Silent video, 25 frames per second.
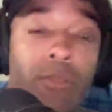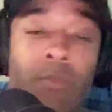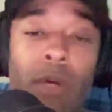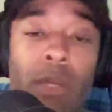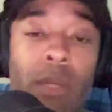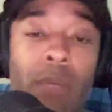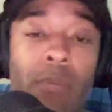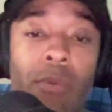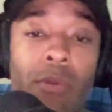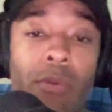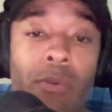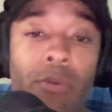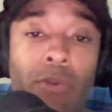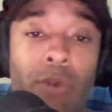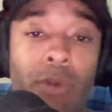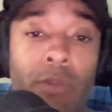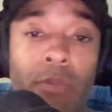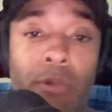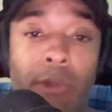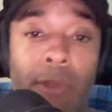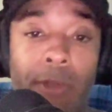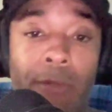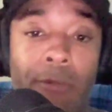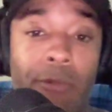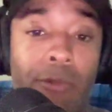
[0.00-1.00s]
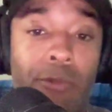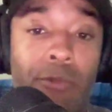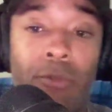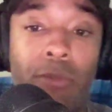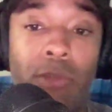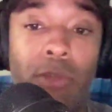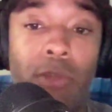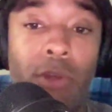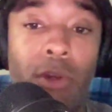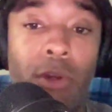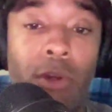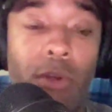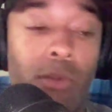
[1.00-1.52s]
Might have been a run play for three
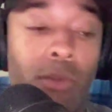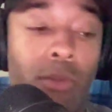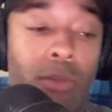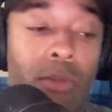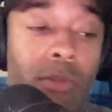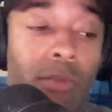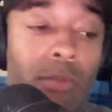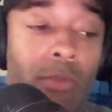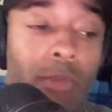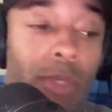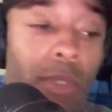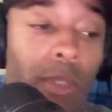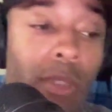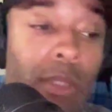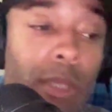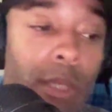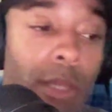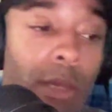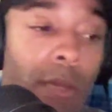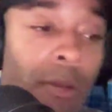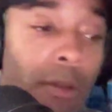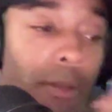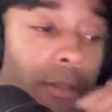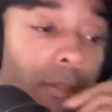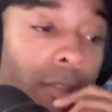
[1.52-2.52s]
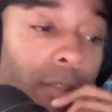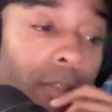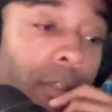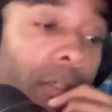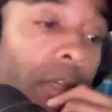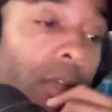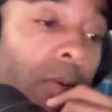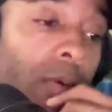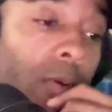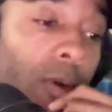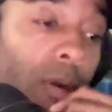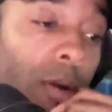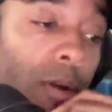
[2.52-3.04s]
yards or something like that to
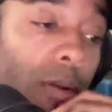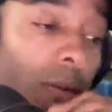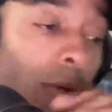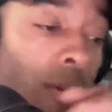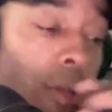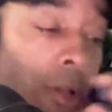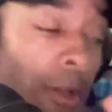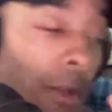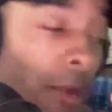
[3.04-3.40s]
Saquon.